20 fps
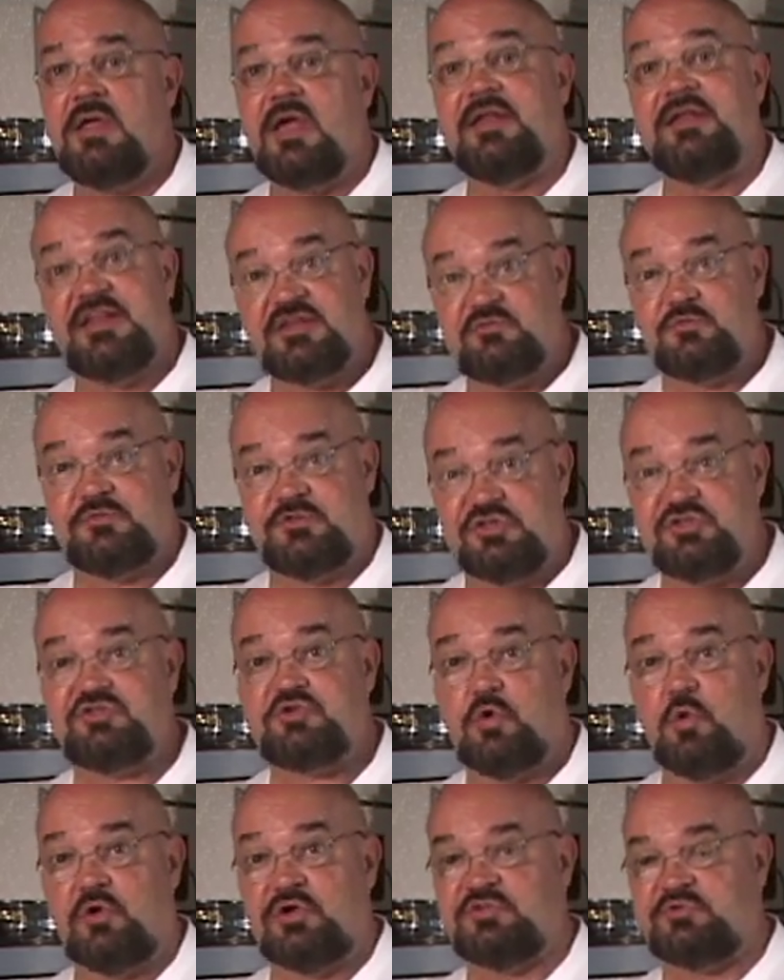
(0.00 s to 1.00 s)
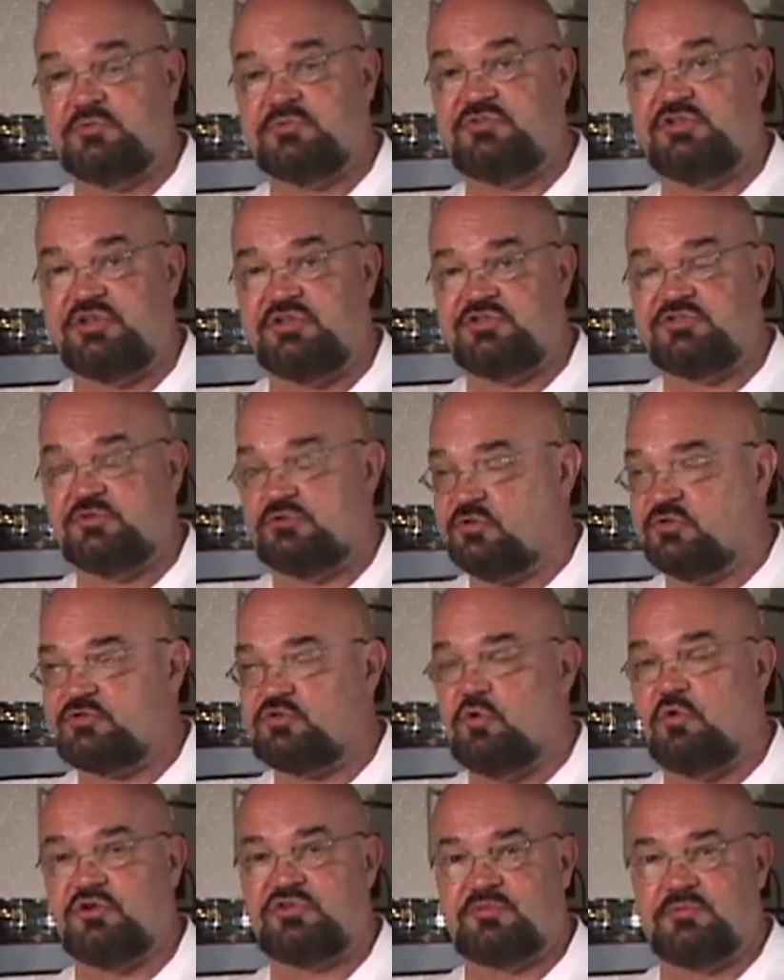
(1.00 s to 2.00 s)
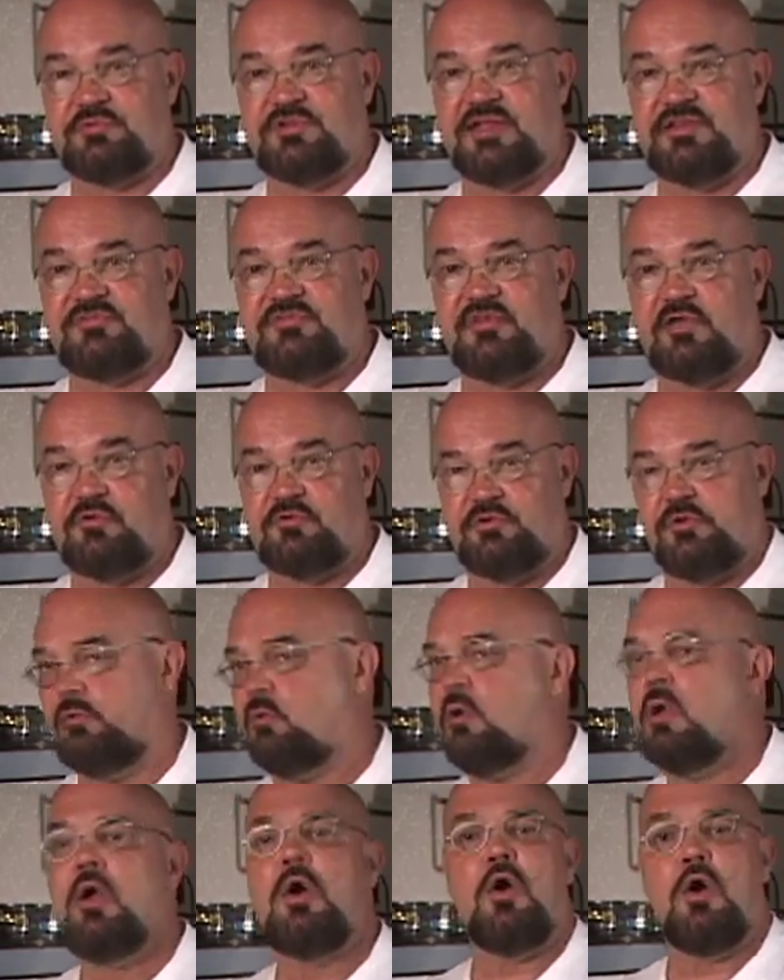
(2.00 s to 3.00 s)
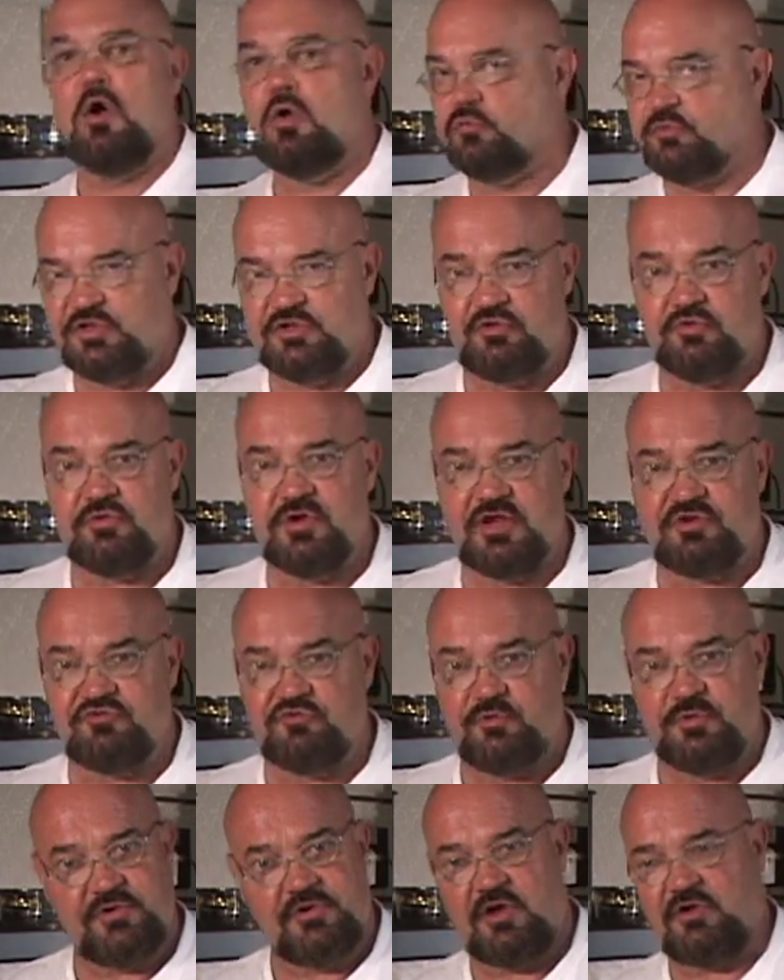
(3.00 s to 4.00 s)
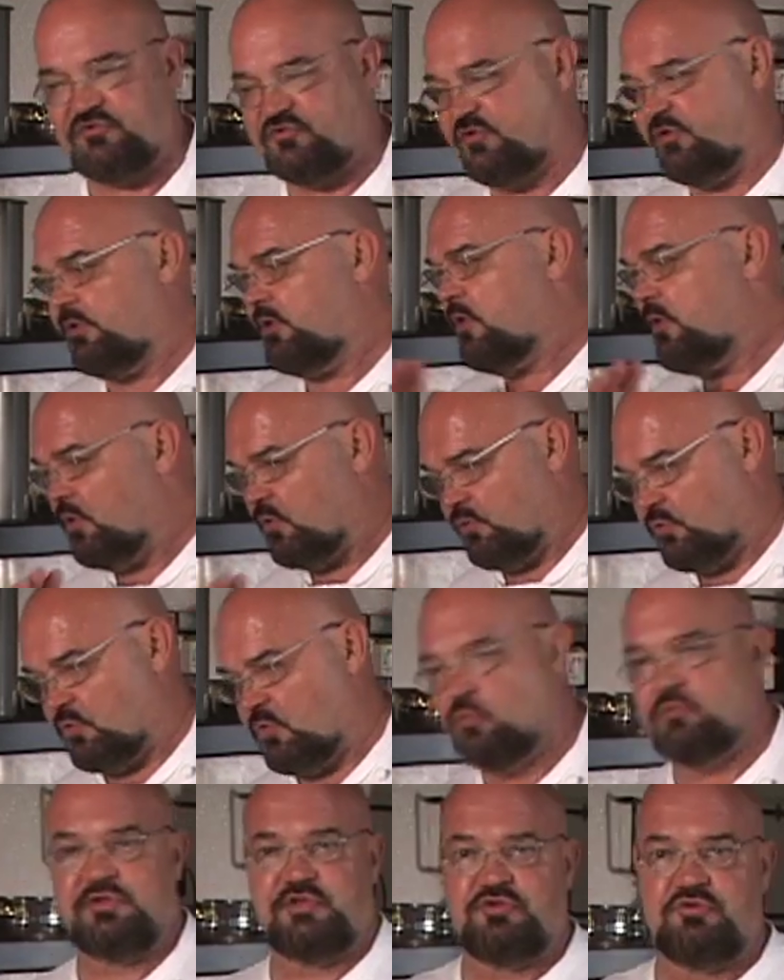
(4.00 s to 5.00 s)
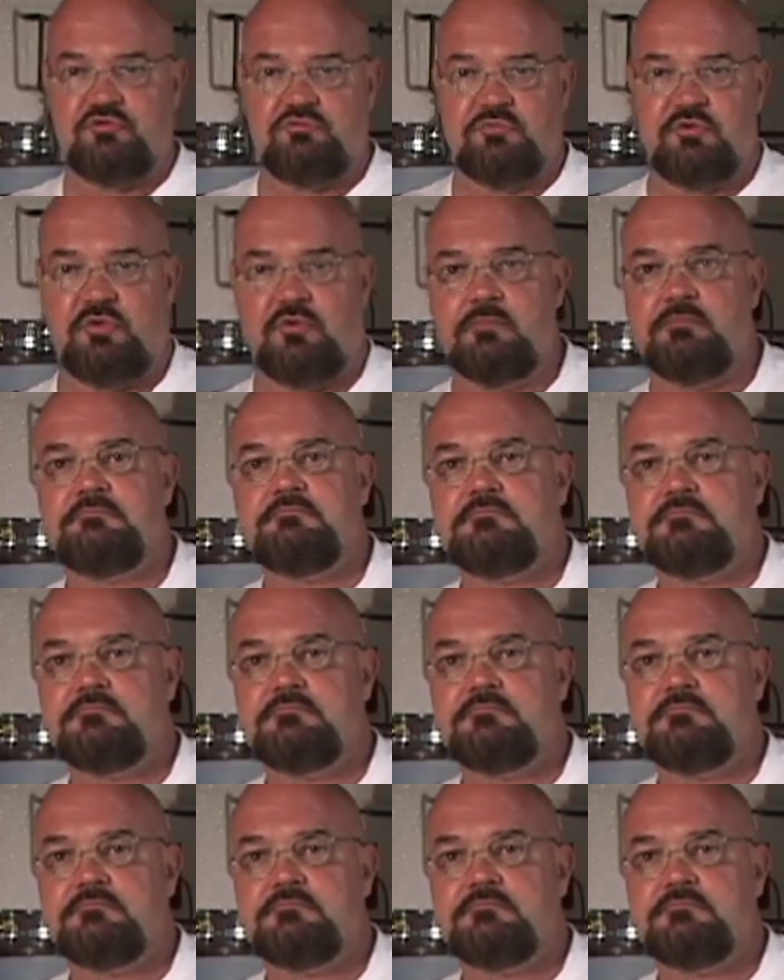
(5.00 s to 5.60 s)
And that's what this course will teach you. This course will not tell you only do natural reduction or only do roux,